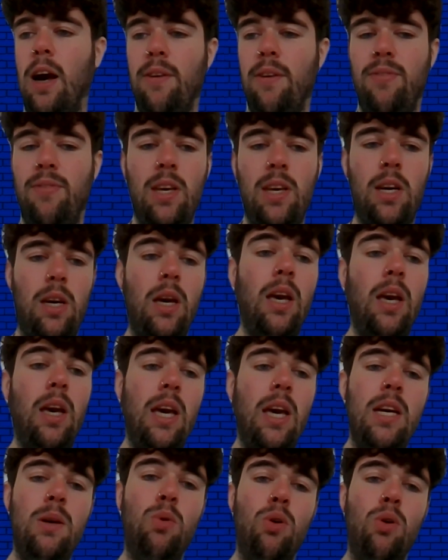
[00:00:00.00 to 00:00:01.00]
think
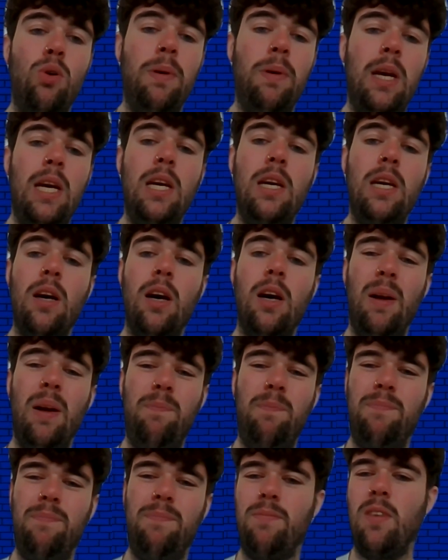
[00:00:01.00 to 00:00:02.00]
he will be.
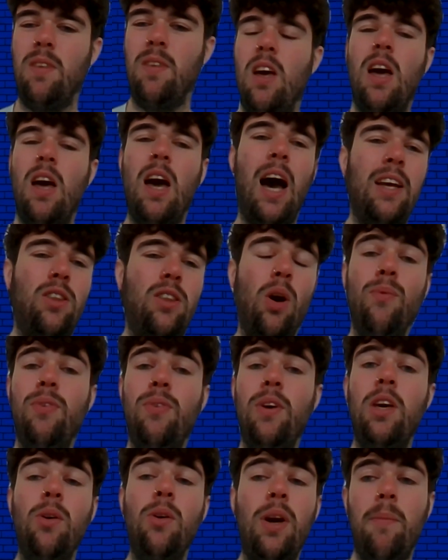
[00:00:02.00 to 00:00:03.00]
I don't
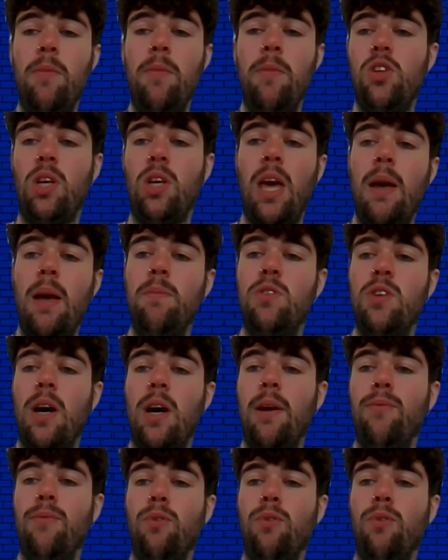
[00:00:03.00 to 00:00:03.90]
think he'll get much game time